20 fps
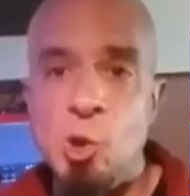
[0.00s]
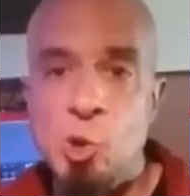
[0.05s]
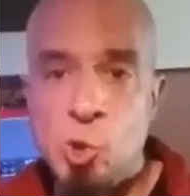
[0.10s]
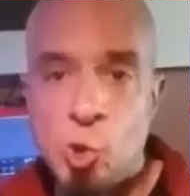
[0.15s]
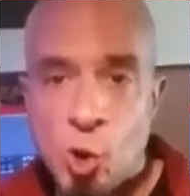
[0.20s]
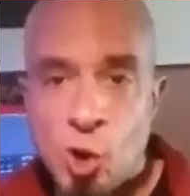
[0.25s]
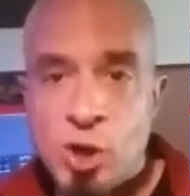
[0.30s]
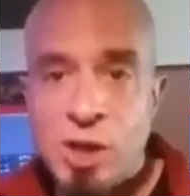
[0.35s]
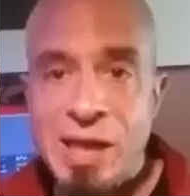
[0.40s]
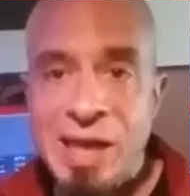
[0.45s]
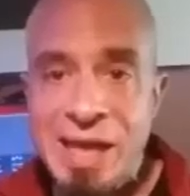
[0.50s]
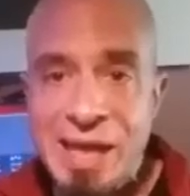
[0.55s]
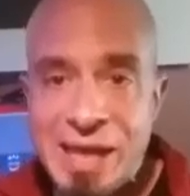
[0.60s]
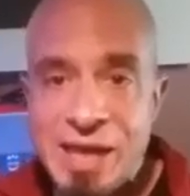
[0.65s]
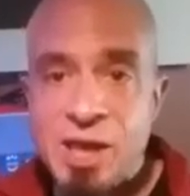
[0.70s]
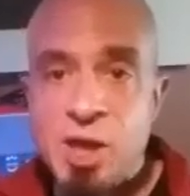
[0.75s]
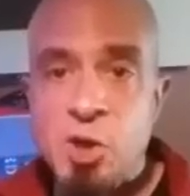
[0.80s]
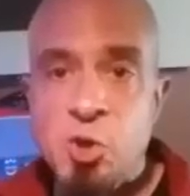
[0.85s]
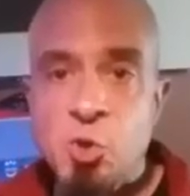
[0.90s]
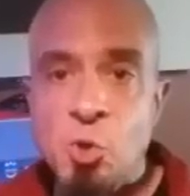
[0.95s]
Look
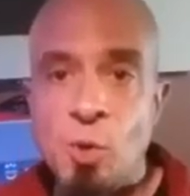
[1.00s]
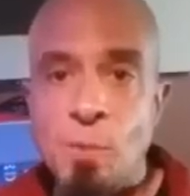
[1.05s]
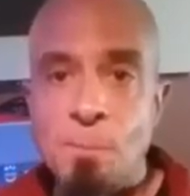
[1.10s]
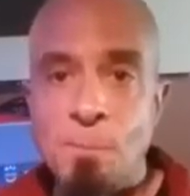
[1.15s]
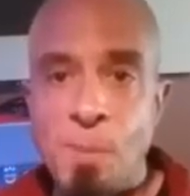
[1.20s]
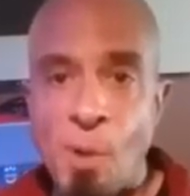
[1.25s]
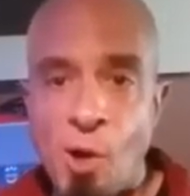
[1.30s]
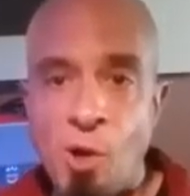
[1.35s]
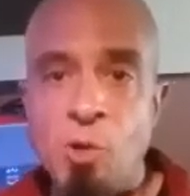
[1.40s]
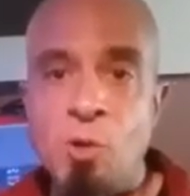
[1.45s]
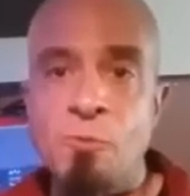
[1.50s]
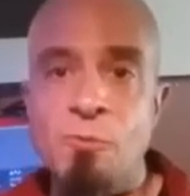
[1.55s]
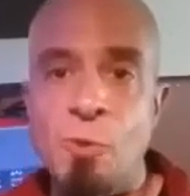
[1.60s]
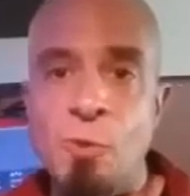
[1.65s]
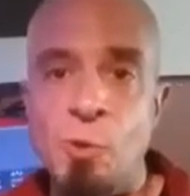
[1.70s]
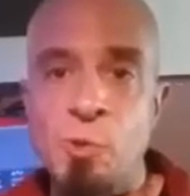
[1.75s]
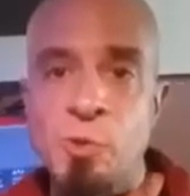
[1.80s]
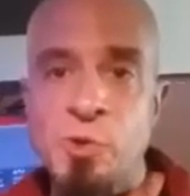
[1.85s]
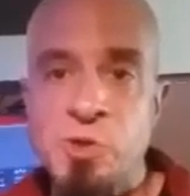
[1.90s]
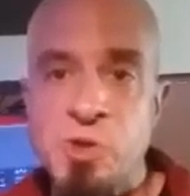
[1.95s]
in your bulk
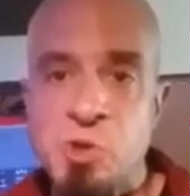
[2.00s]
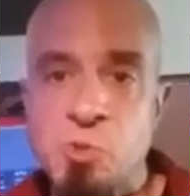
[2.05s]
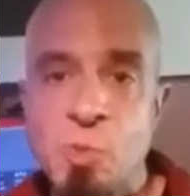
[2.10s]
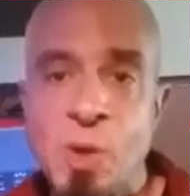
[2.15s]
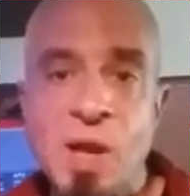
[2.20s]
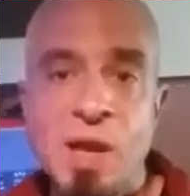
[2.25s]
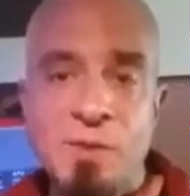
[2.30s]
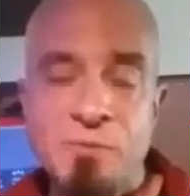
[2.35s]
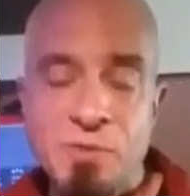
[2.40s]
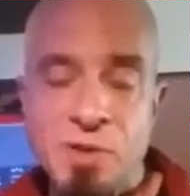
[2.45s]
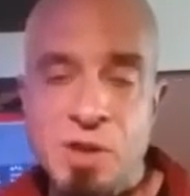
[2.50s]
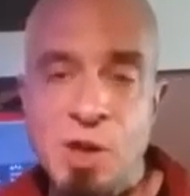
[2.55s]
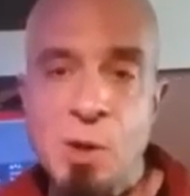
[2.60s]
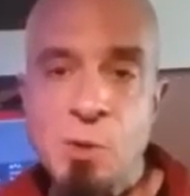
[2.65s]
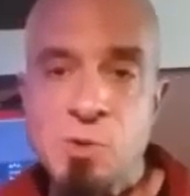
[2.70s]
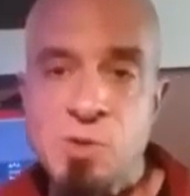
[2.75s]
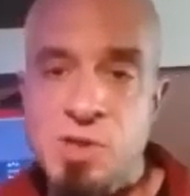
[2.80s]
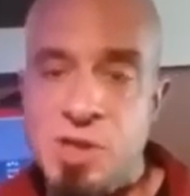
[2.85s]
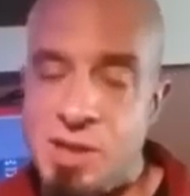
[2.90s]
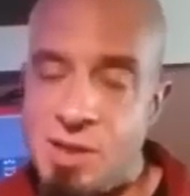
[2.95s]
folders as well if you
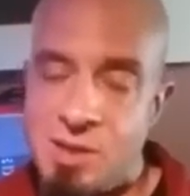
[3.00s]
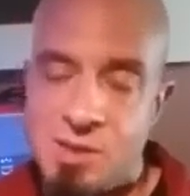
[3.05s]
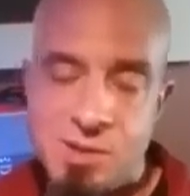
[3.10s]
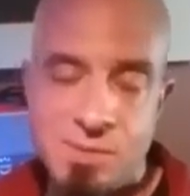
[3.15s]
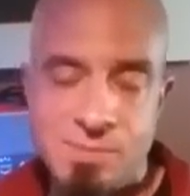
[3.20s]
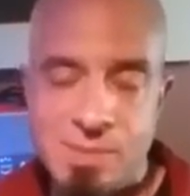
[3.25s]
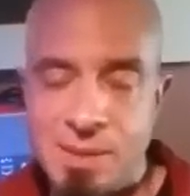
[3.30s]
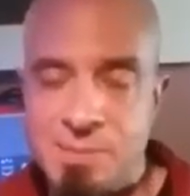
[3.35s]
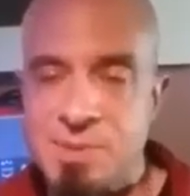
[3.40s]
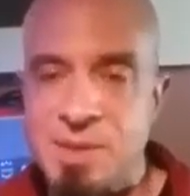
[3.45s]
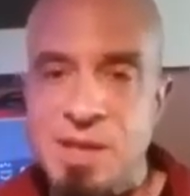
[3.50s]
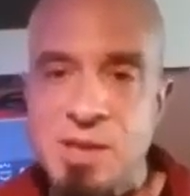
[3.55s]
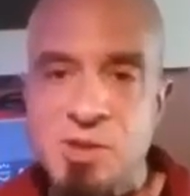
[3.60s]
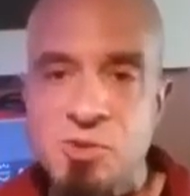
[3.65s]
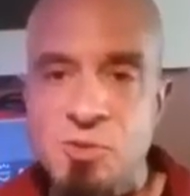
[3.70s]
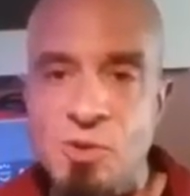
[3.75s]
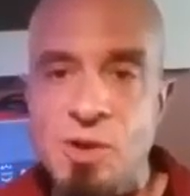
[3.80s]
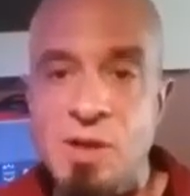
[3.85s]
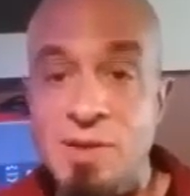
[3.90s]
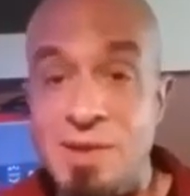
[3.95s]
don't see it because sometimes it
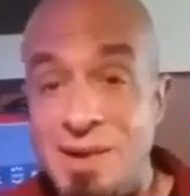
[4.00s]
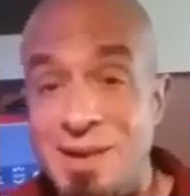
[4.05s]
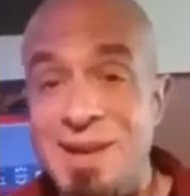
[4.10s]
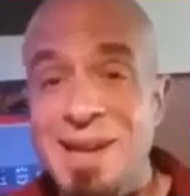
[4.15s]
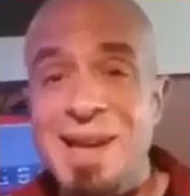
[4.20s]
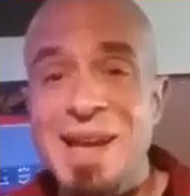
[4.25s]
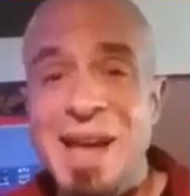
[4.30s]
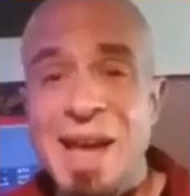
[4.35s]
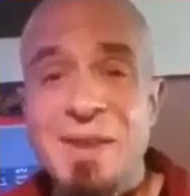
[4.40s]
gets thrown in there.